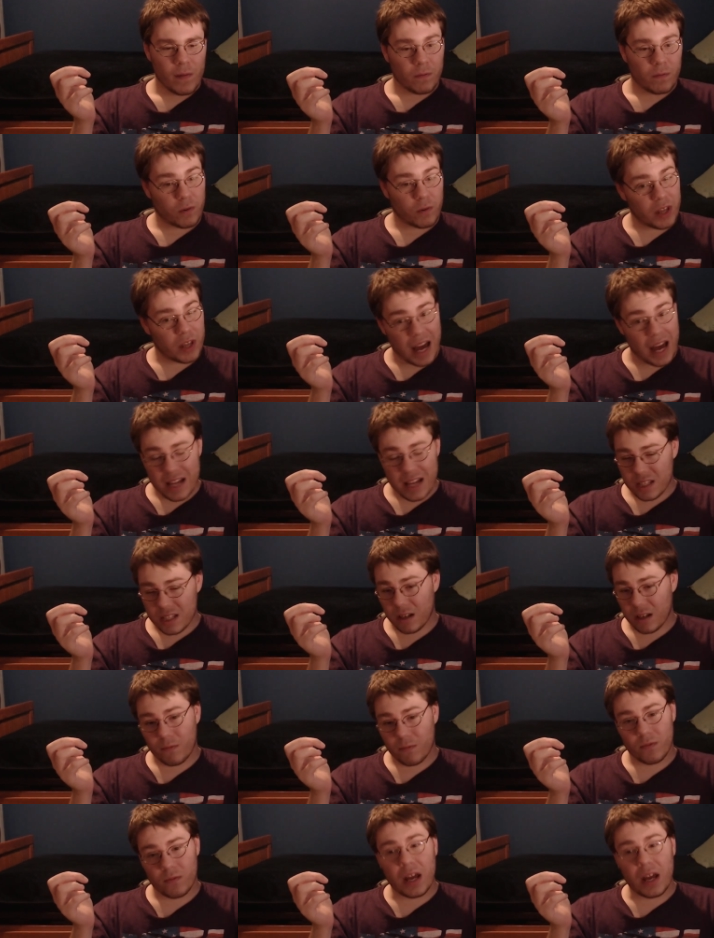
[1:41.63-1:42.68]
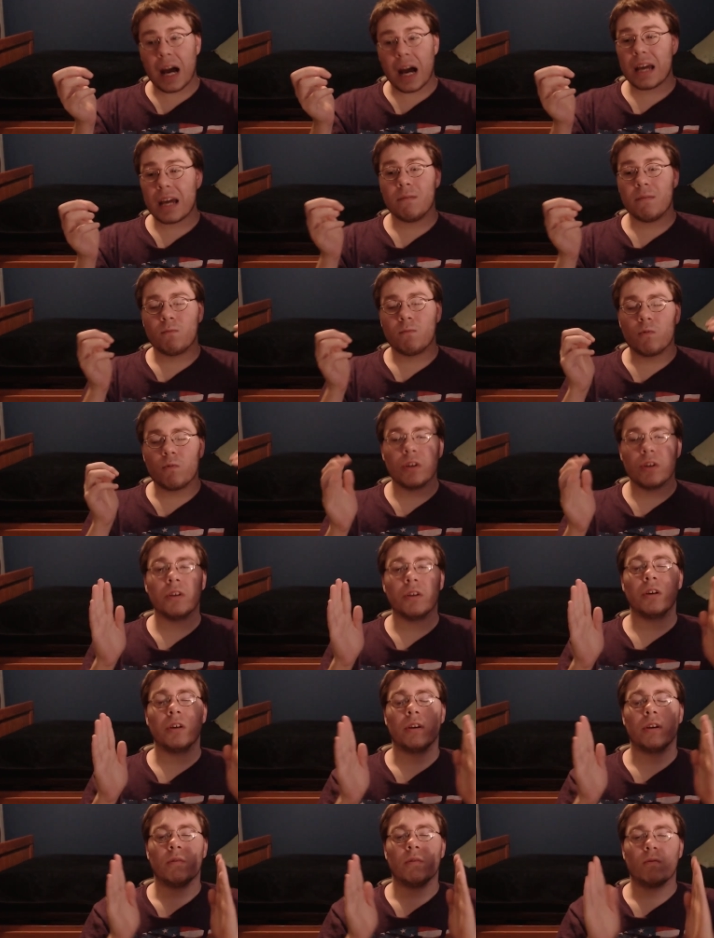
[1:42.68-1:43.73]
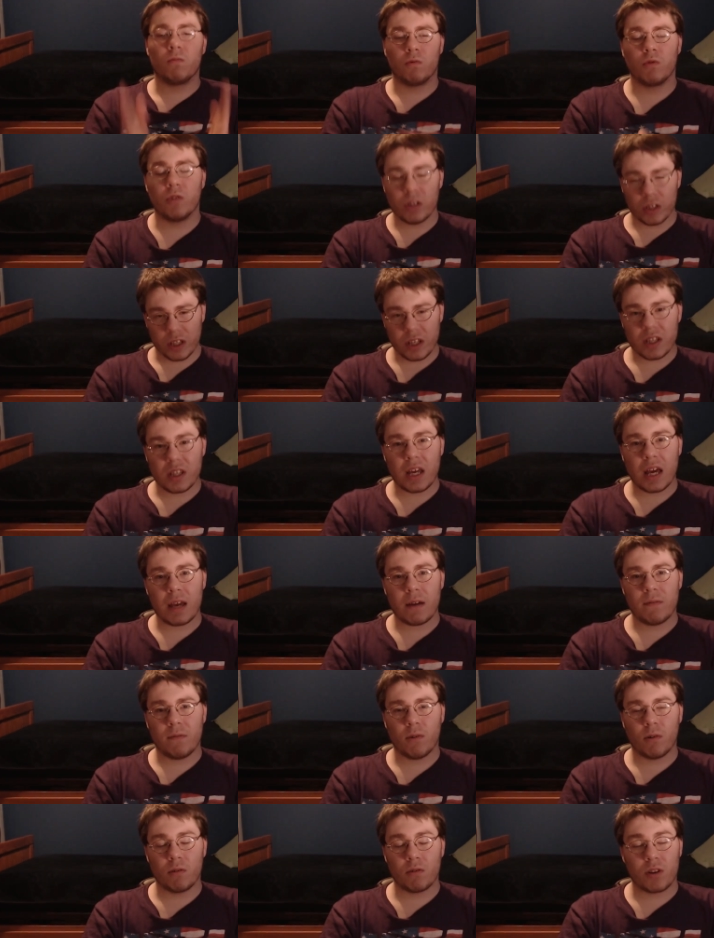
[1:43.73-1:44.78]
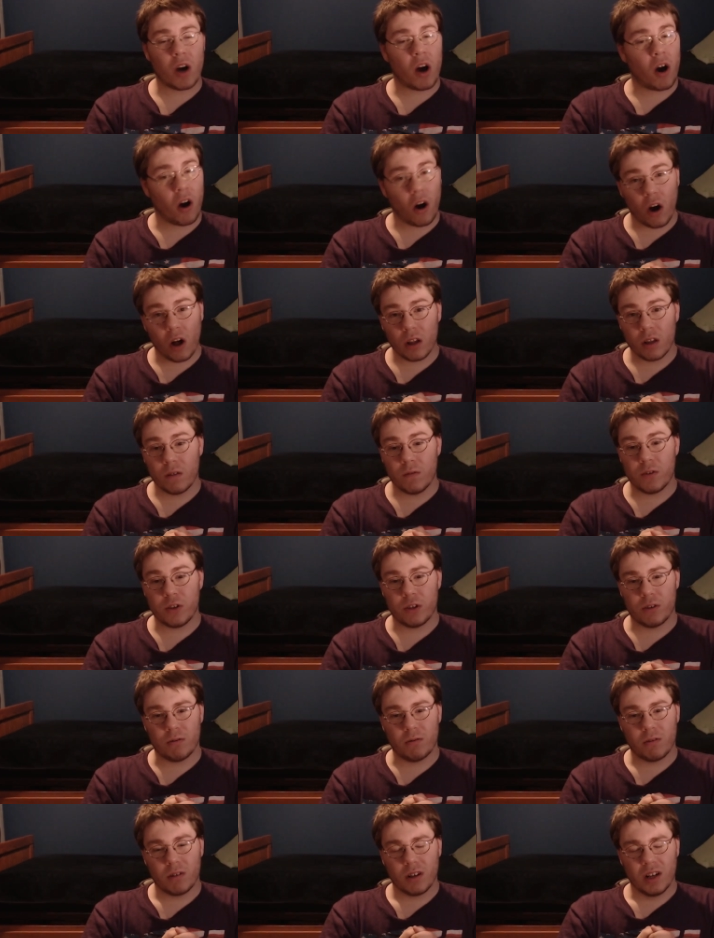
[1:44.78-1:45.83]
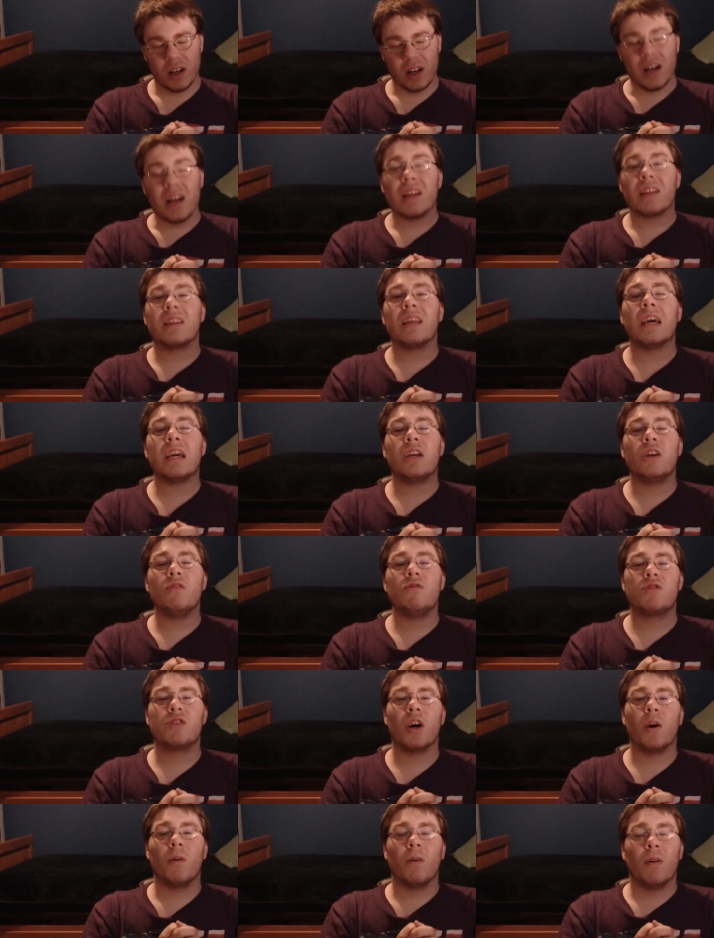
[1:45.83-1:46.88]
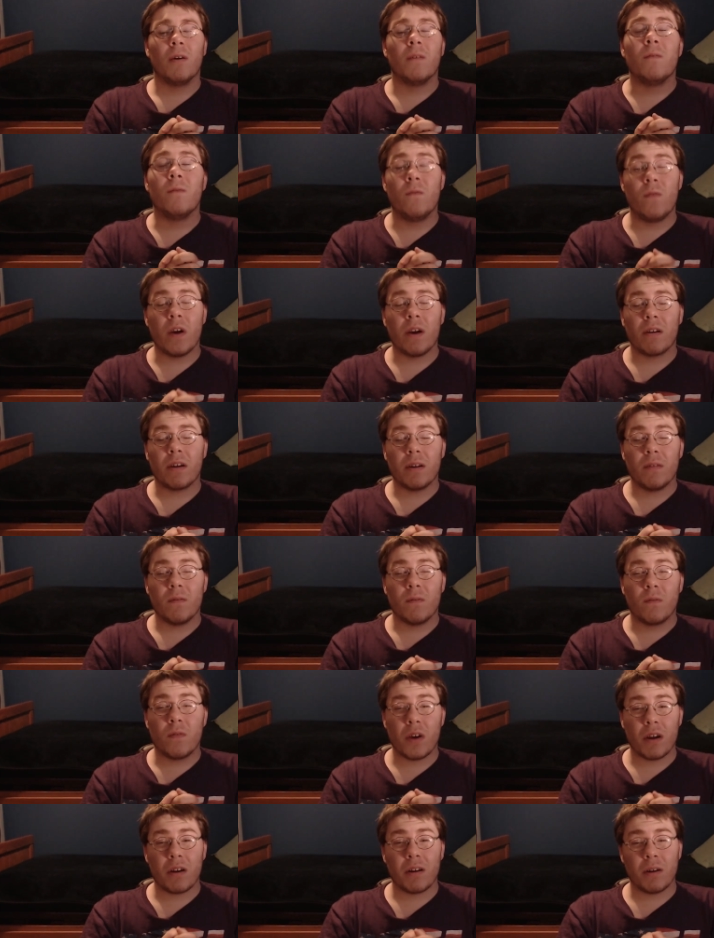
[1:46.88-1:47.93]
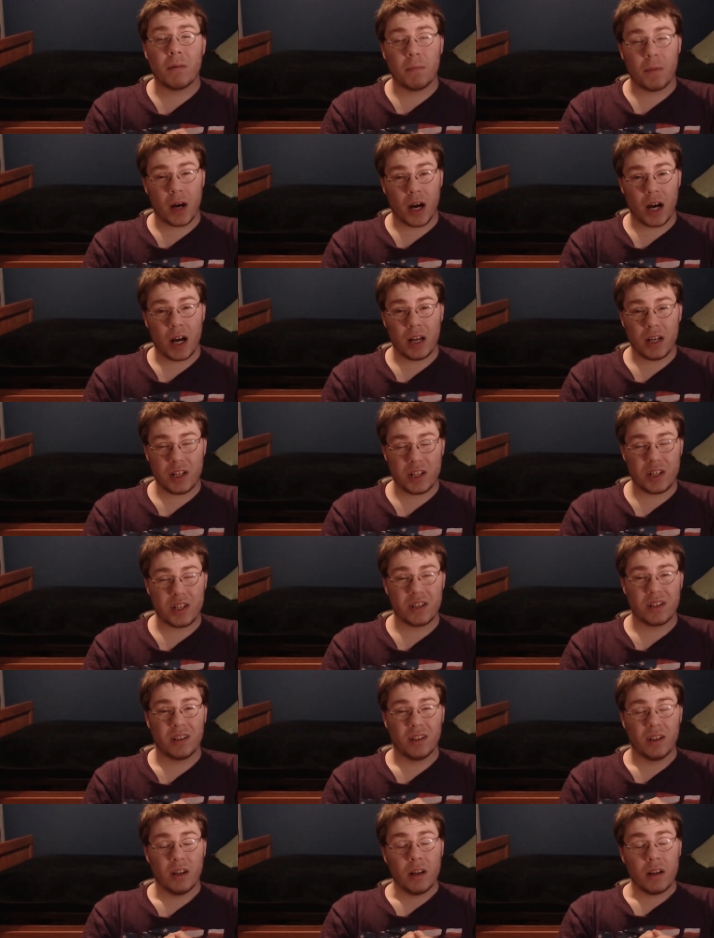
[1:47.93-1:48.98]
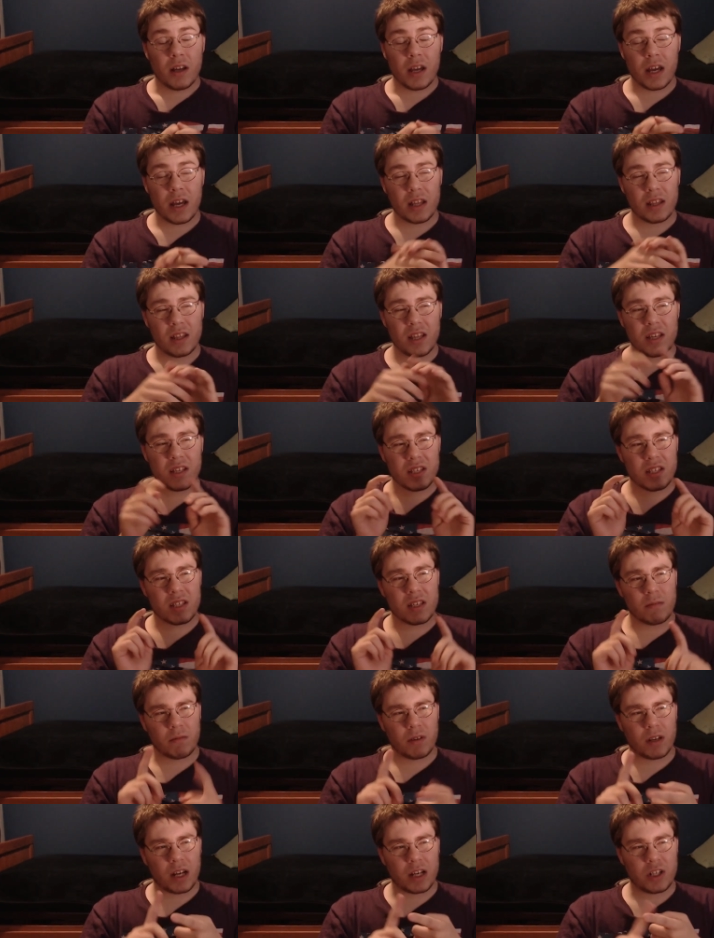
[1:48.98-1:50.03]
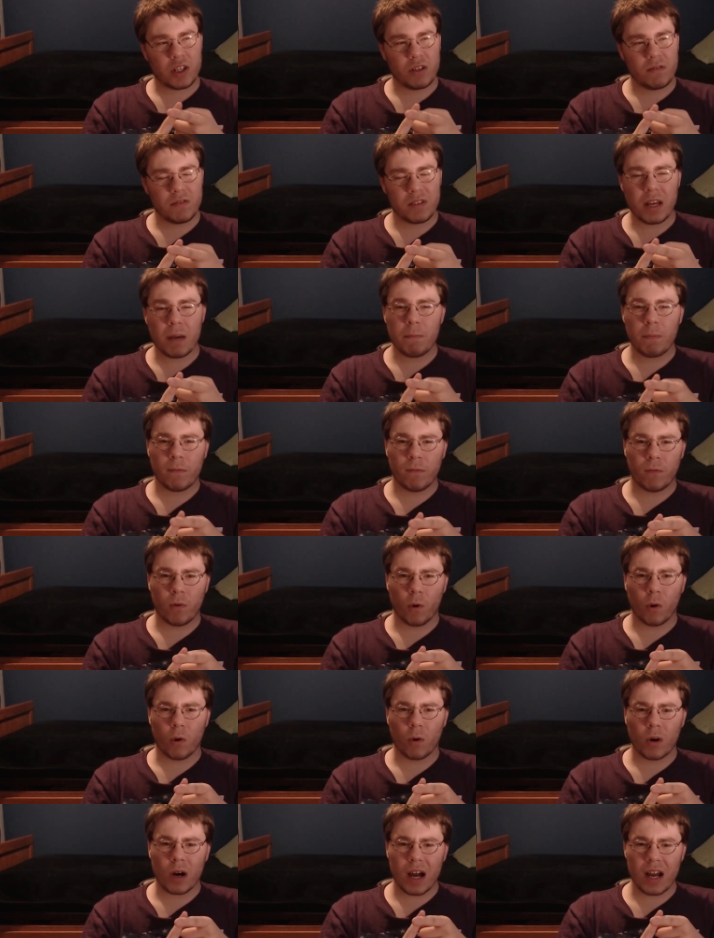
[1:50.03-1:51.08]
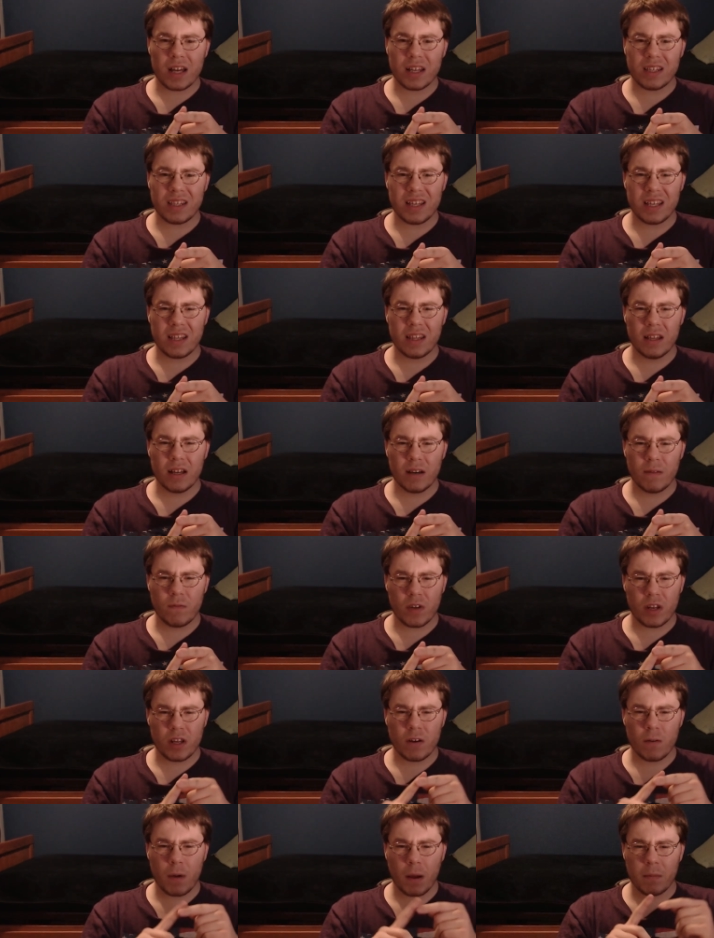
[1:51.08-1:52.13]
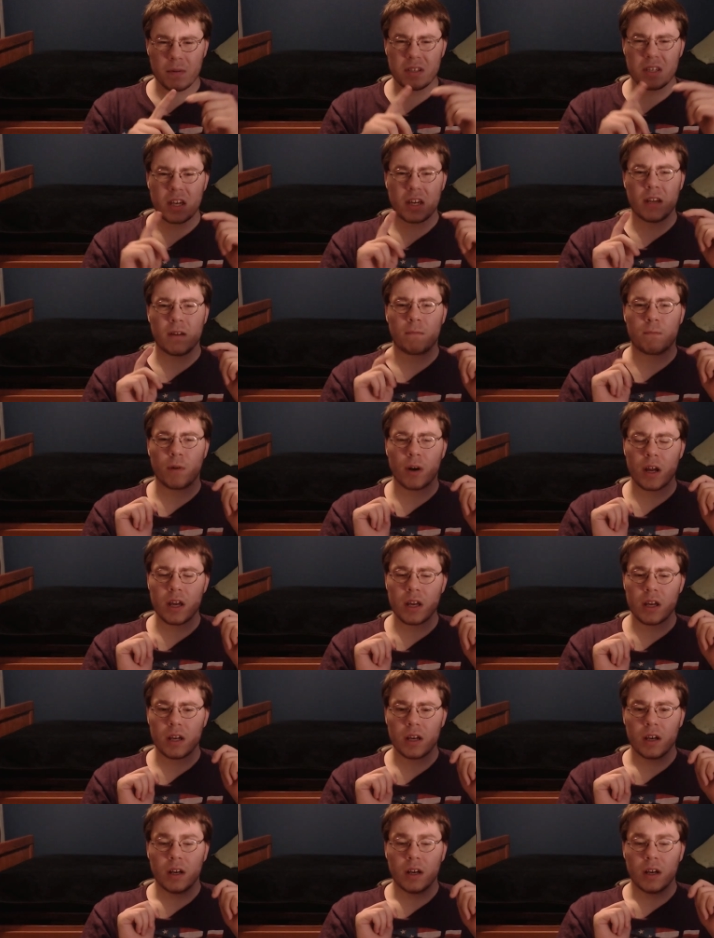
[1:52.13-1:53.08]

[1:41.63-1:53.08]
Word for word: For that, I am really, really thankful to all of you. Thank you so very, very much. And this is something I should have said before I did the video about me taking a break.